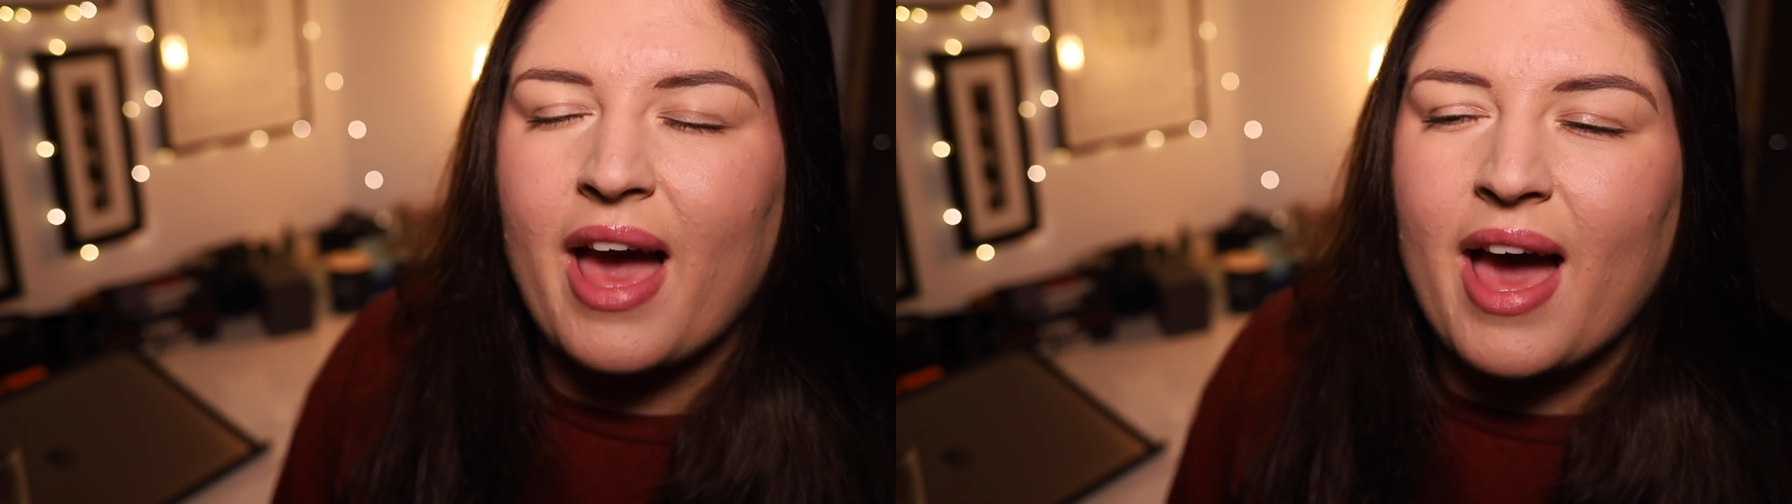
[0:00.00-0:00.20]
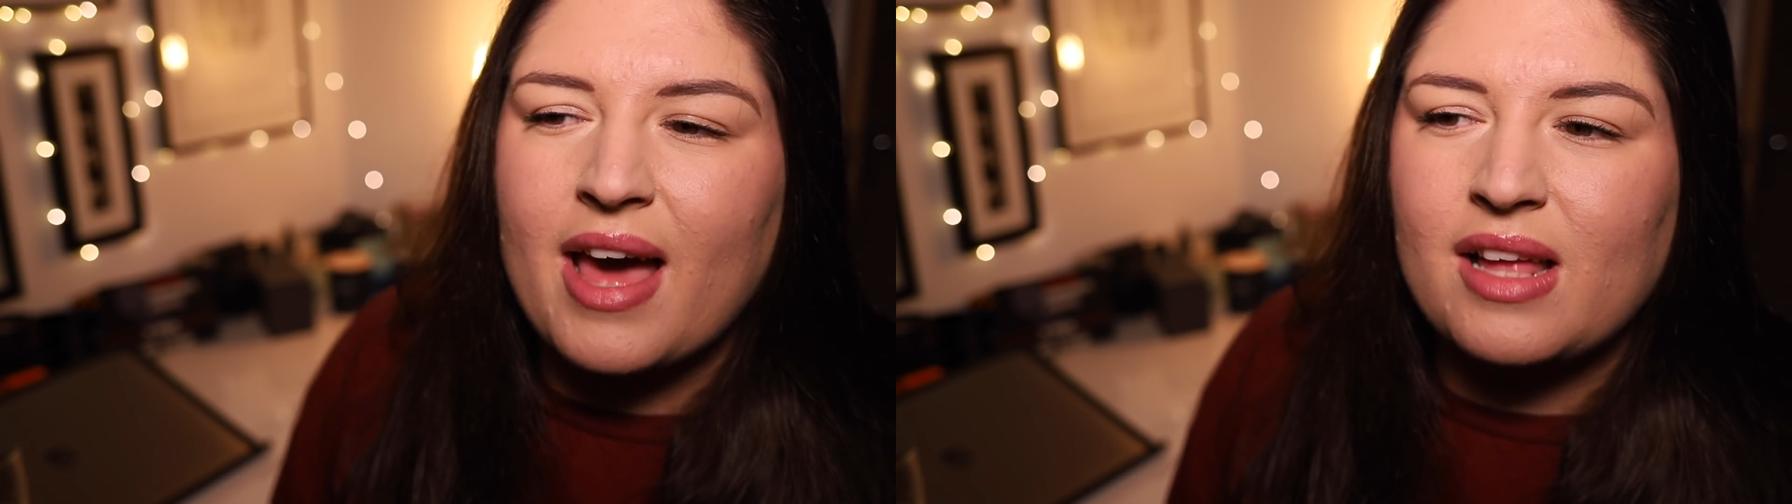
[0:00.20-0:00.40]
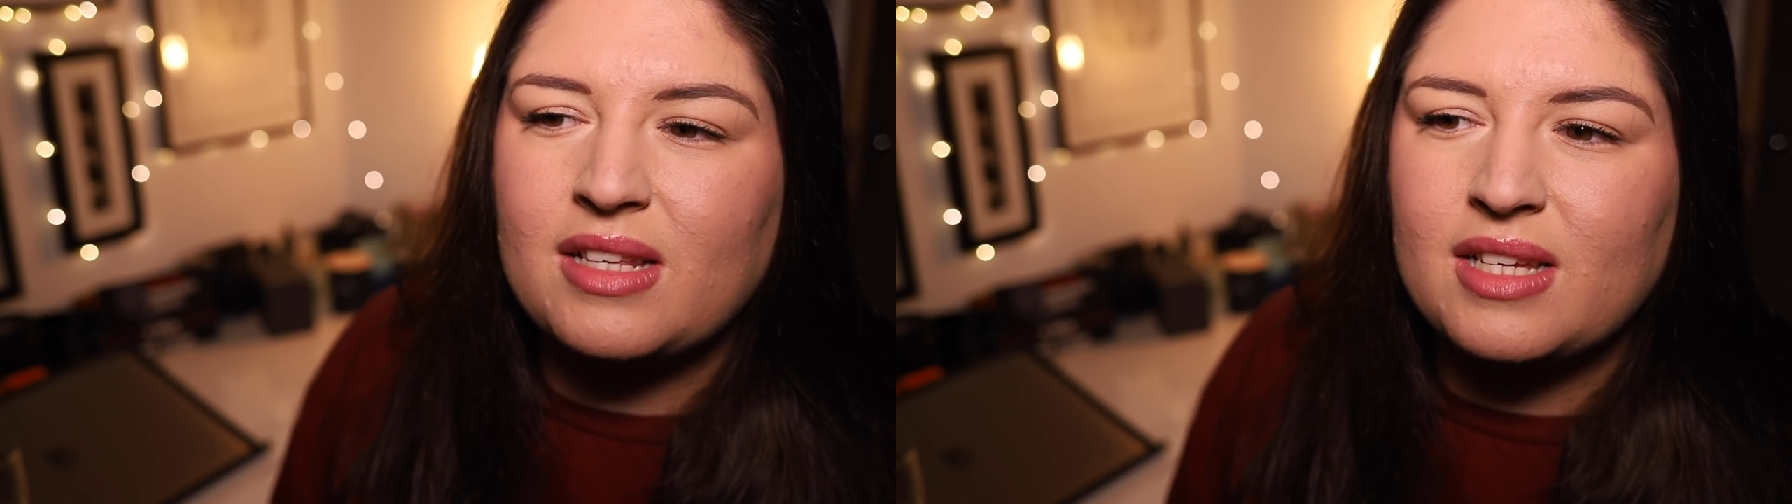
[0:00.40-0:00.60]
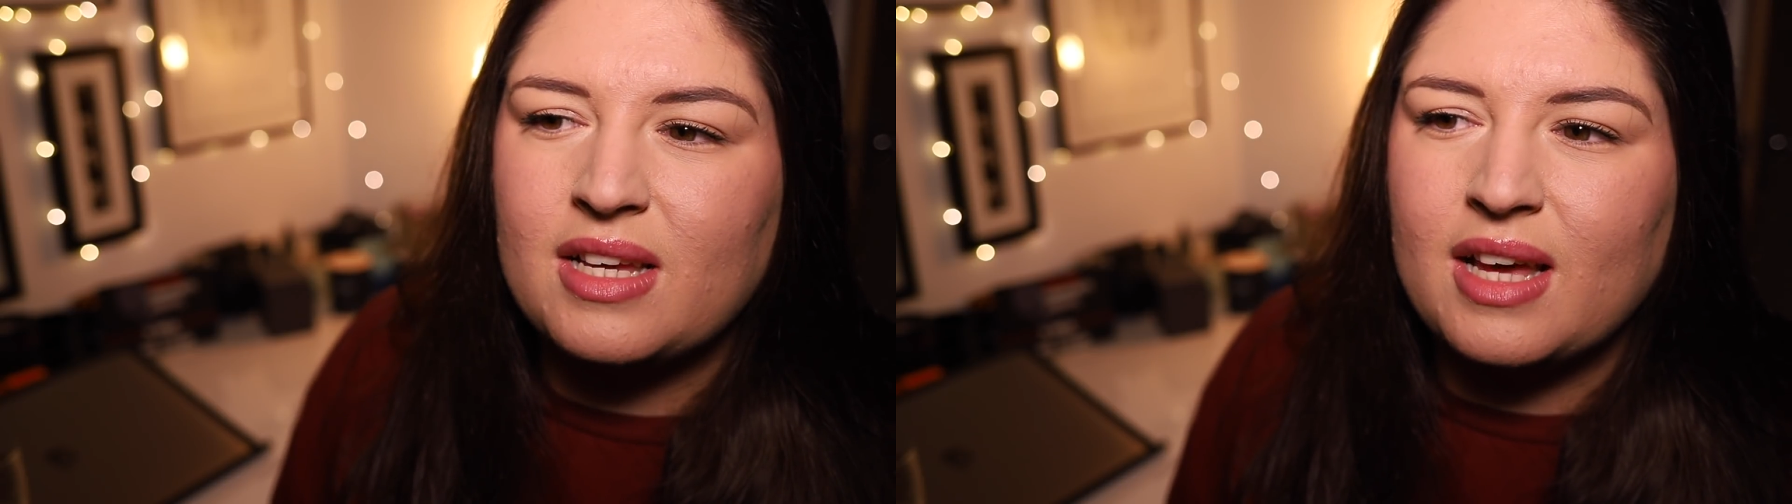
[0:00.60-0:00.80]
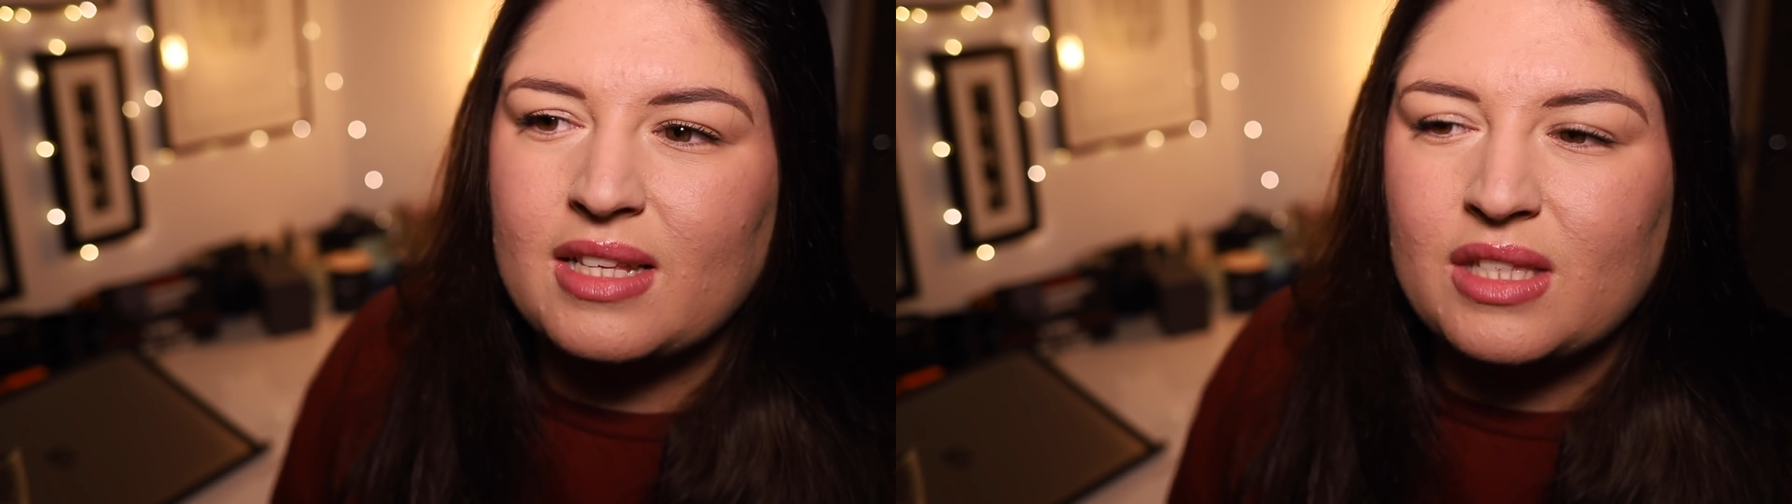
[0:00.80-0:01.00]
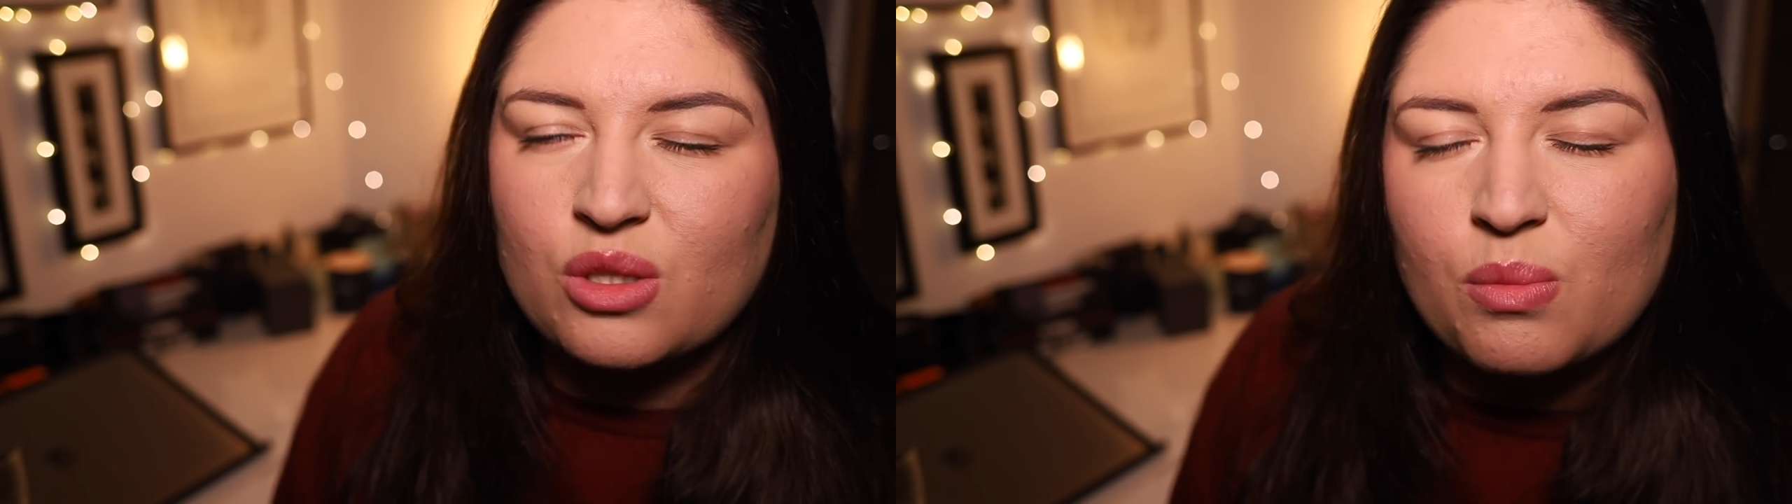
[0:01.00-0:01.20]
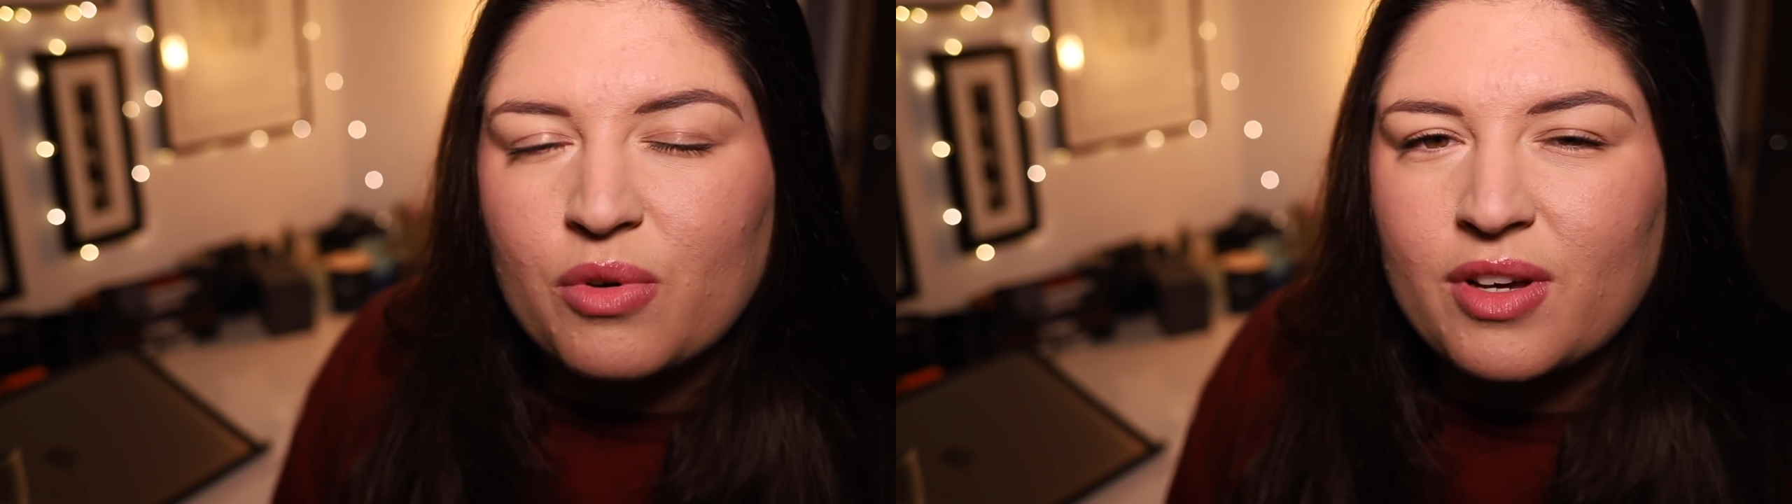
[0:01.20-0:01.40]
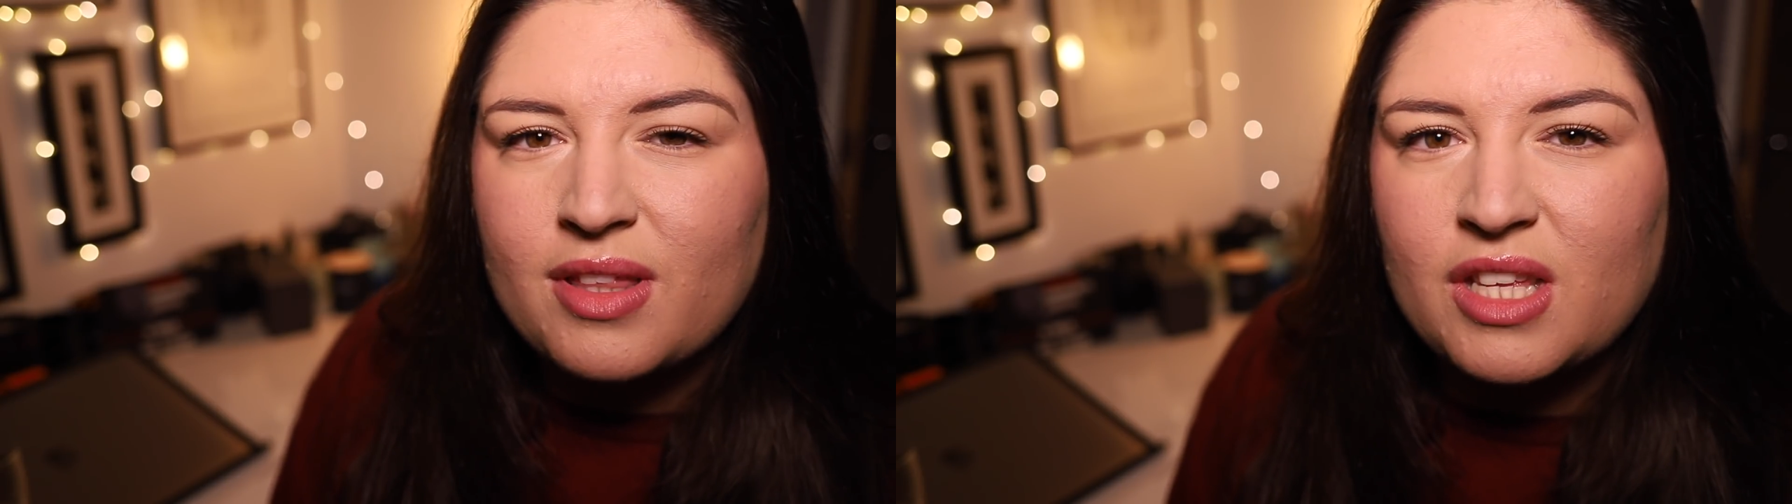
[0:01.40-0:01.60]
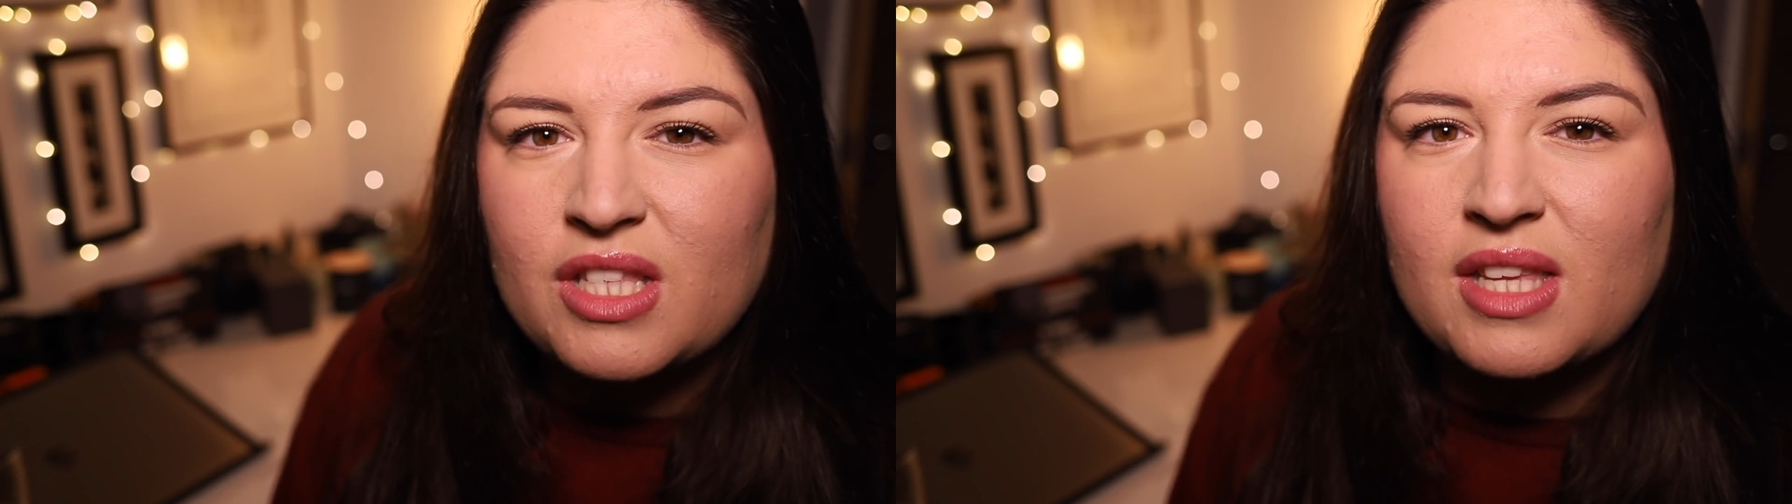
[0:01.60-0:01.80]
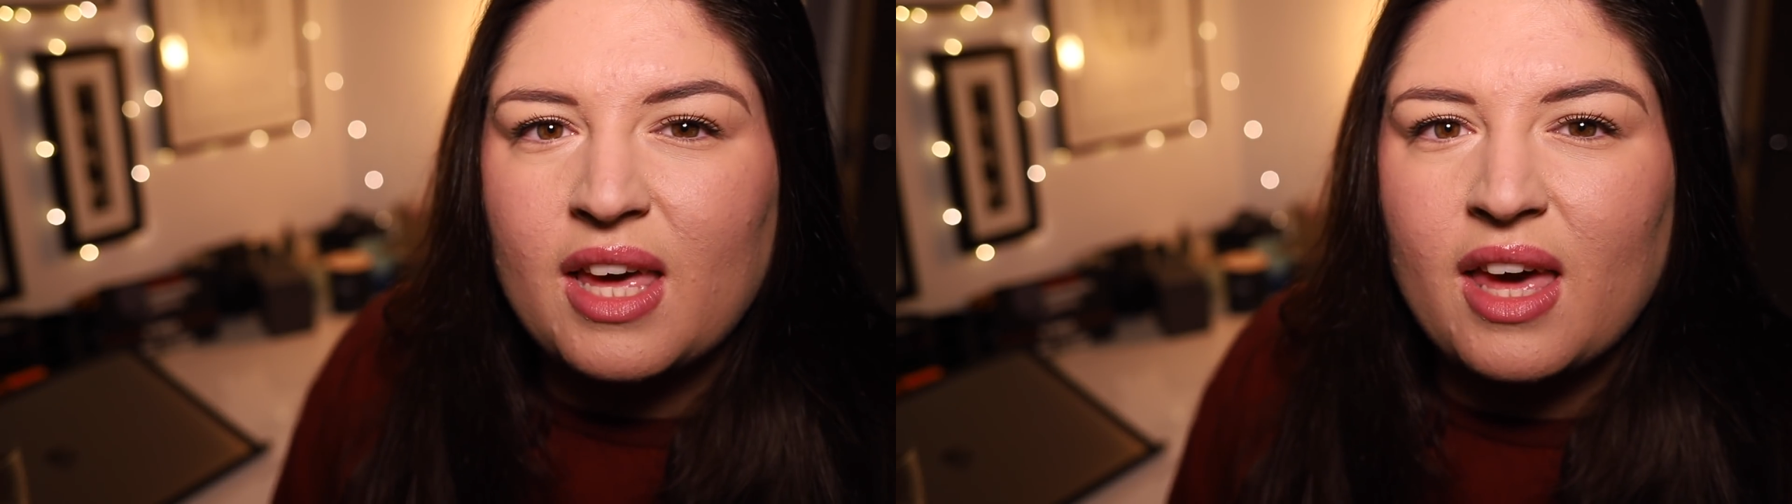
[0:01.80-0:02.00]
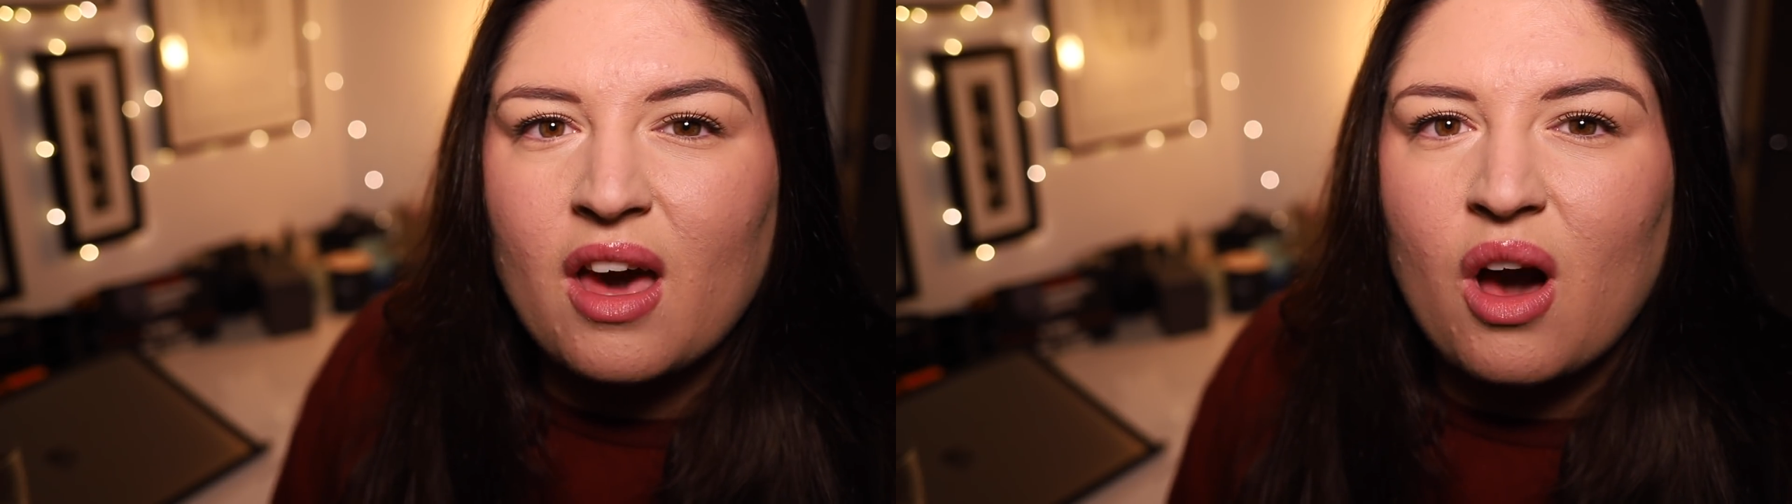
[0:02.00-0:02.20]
And at some point this year,